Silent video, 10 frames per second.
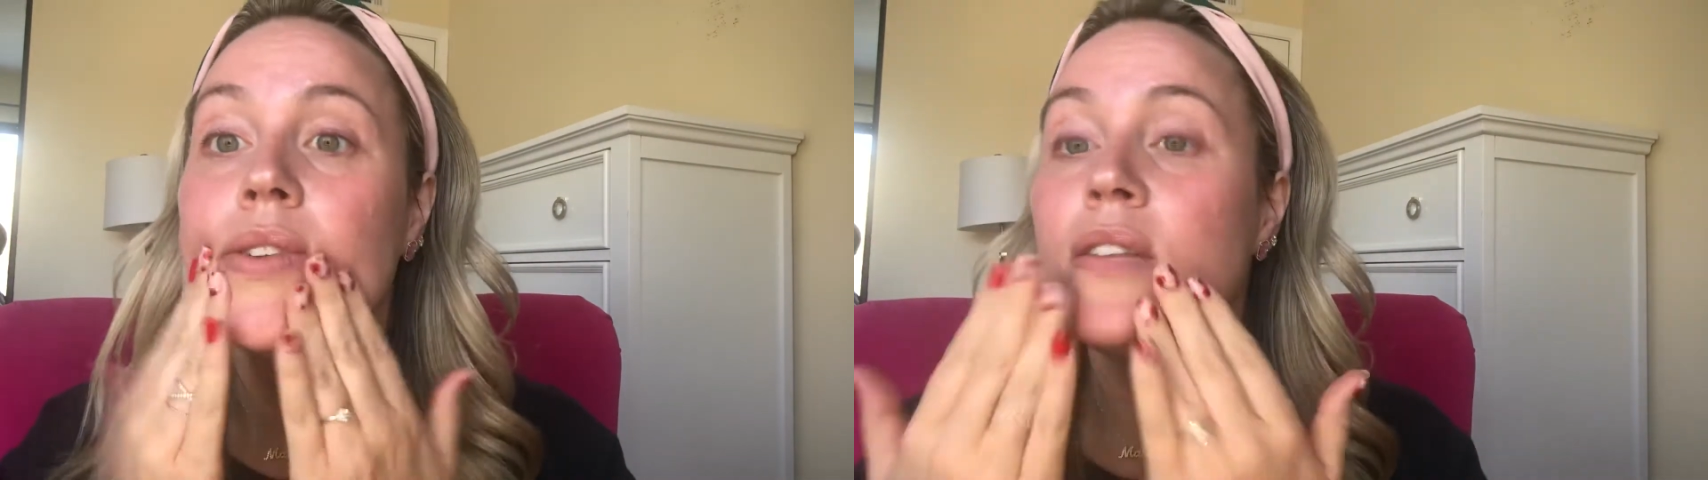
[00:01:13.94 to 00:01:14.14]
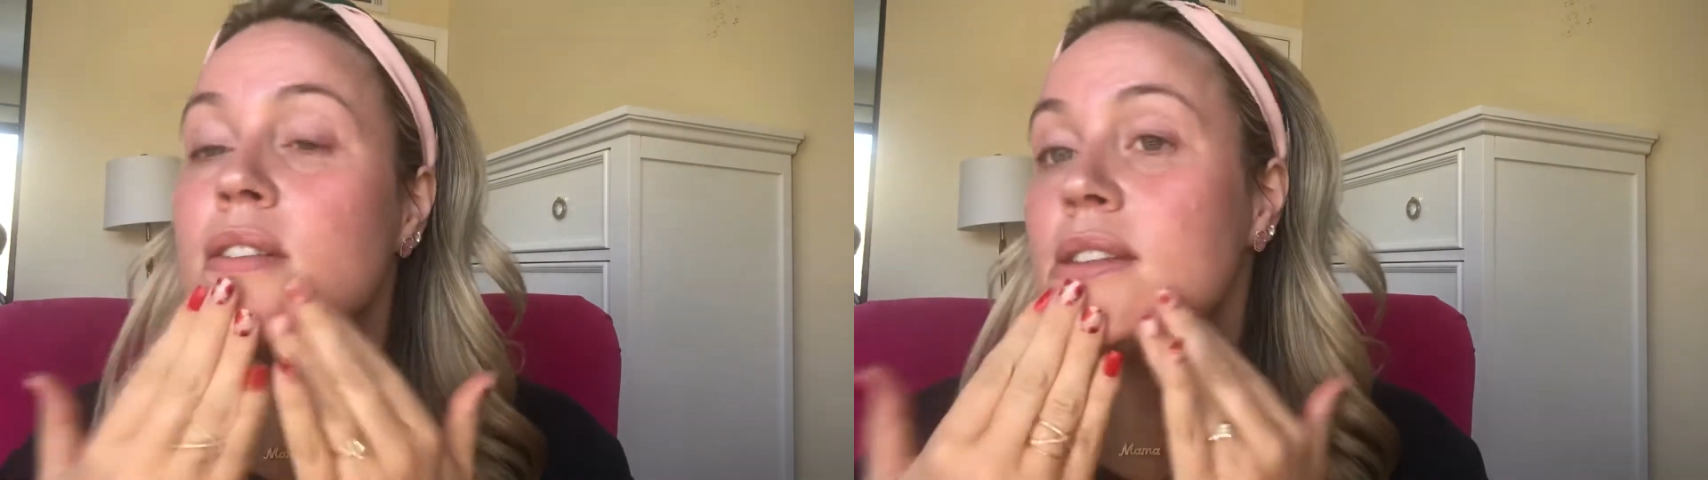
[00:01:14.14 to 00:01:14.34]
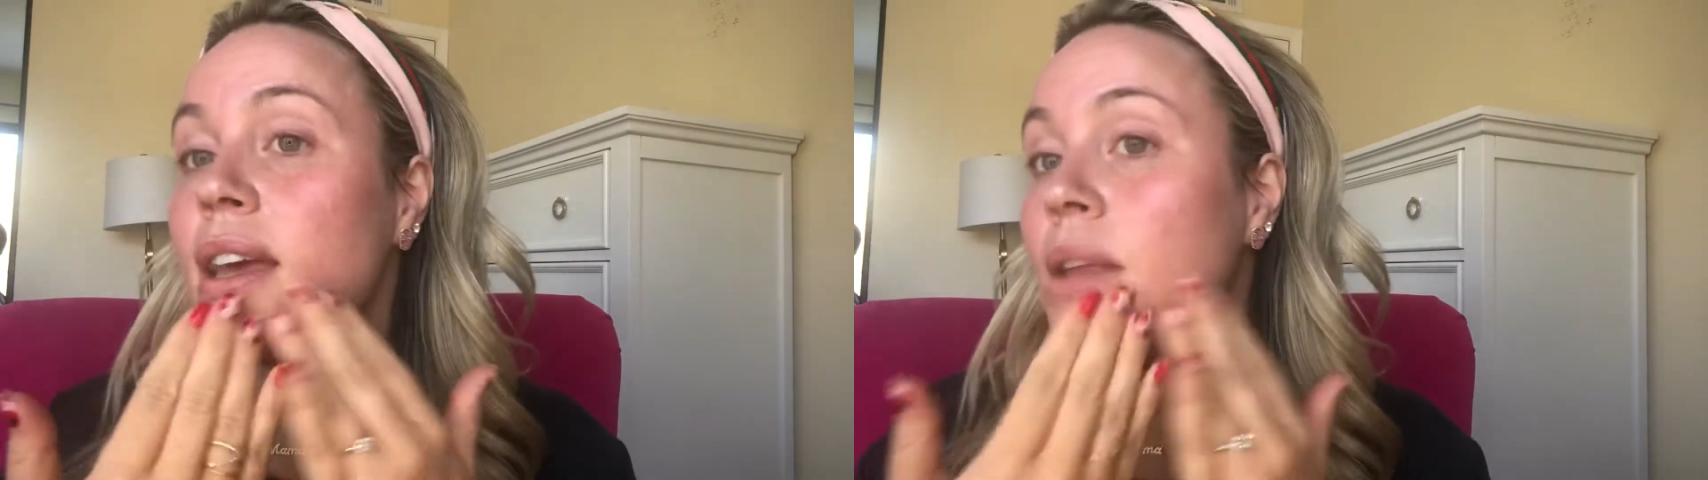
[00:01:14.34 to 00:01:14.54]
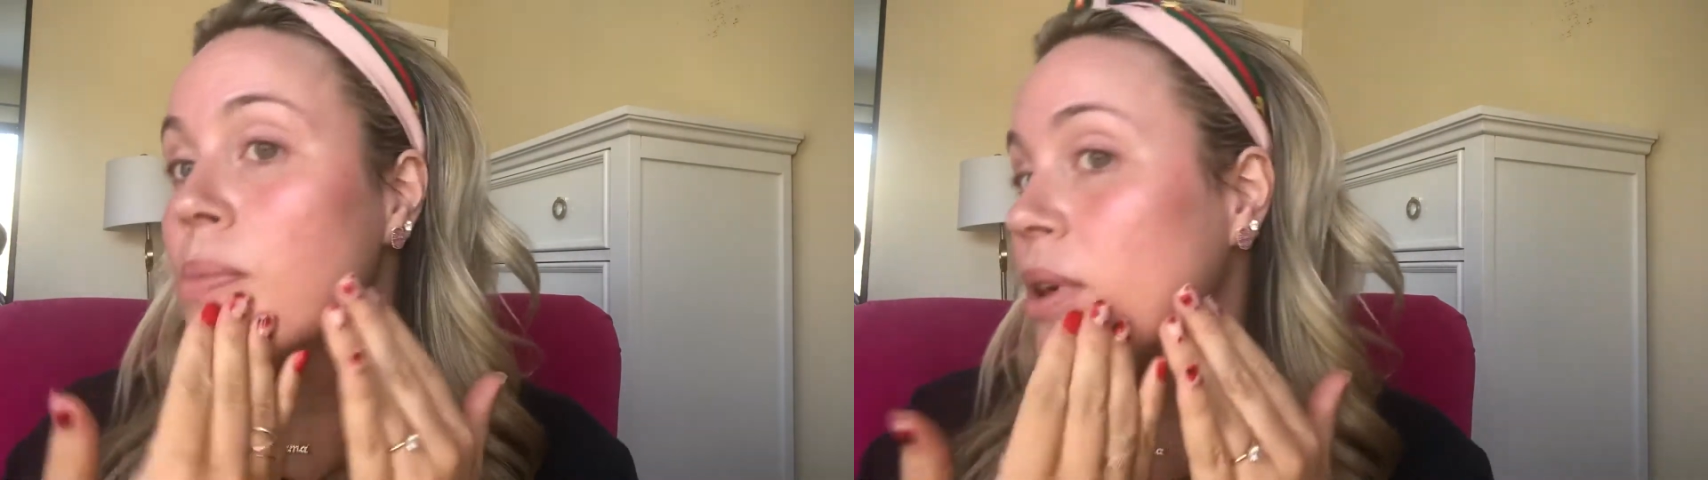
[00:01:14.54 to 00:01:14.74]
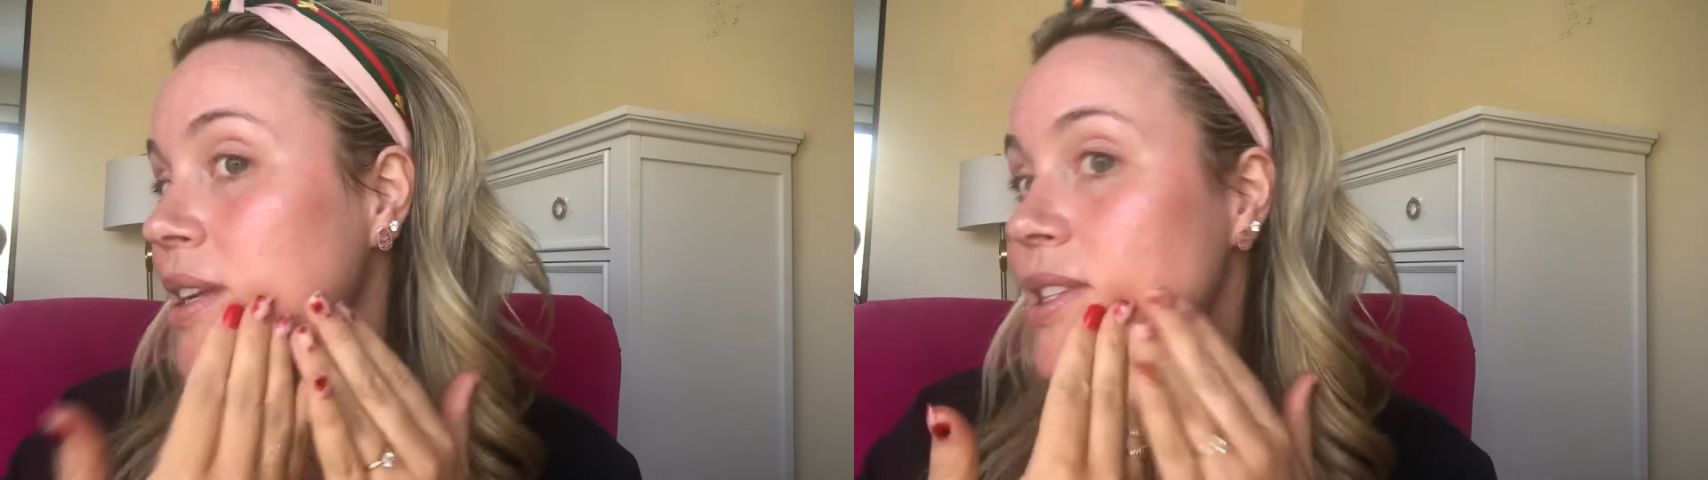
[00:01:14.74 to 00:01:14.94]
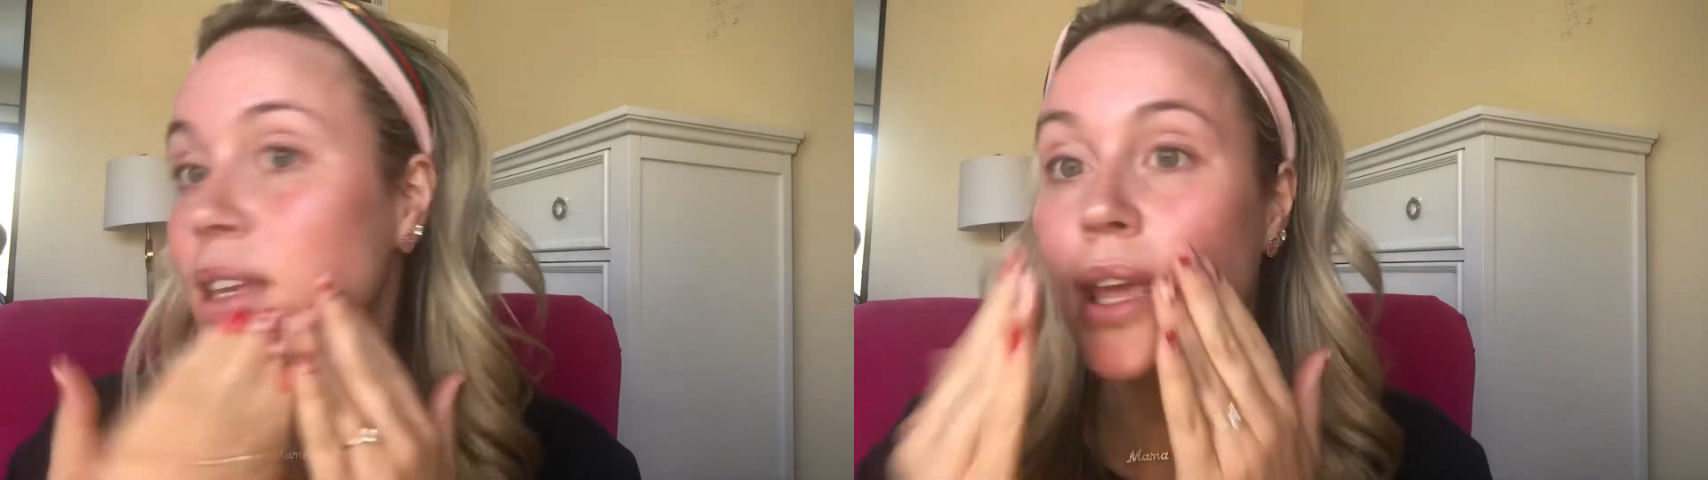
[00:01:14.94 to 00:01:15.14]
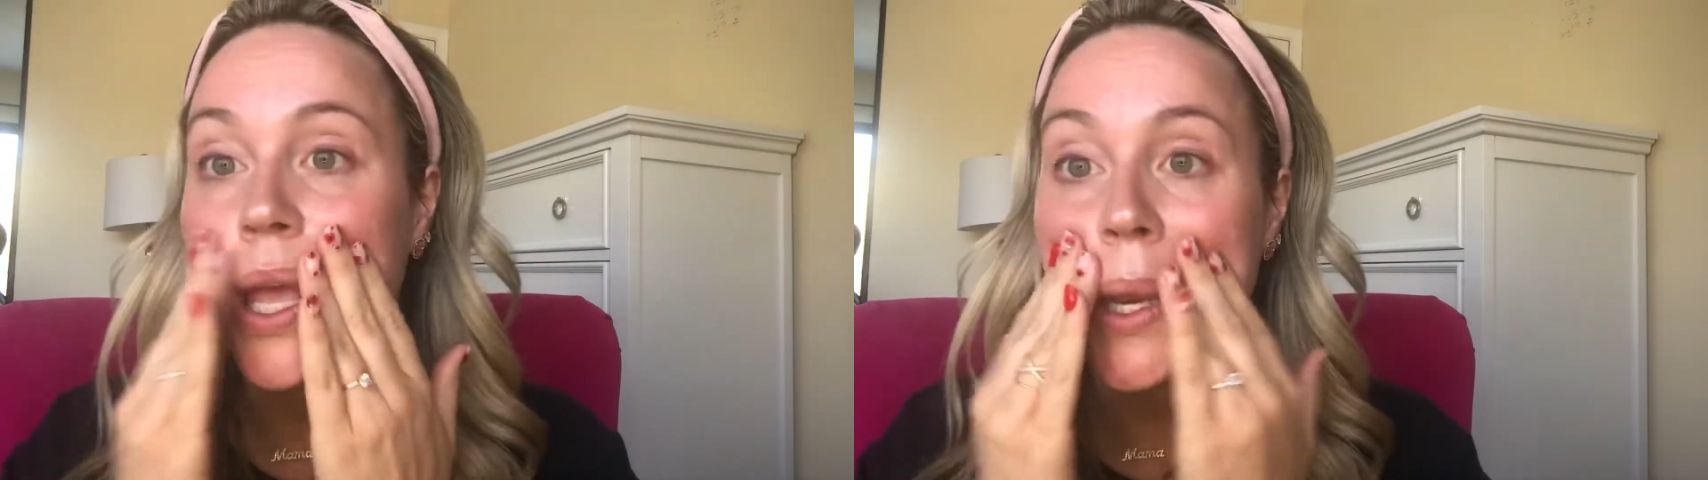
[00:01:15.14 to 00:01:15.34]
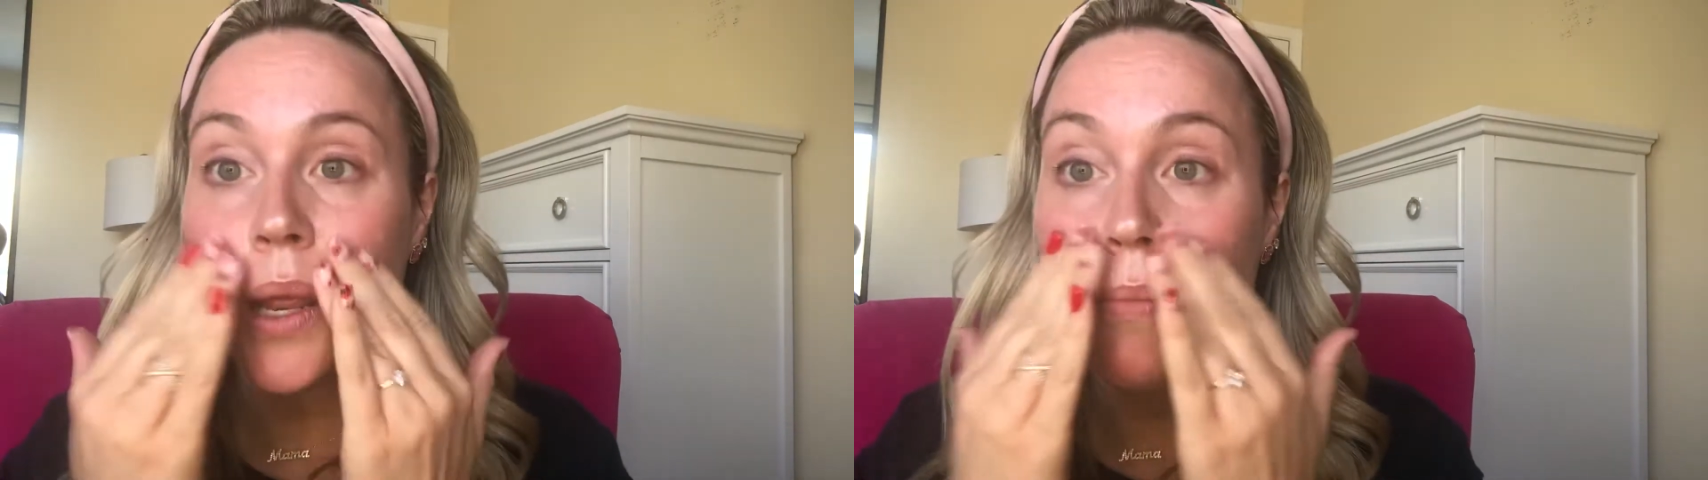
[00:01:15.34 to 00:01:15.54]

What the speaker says: Just kind of pressing in and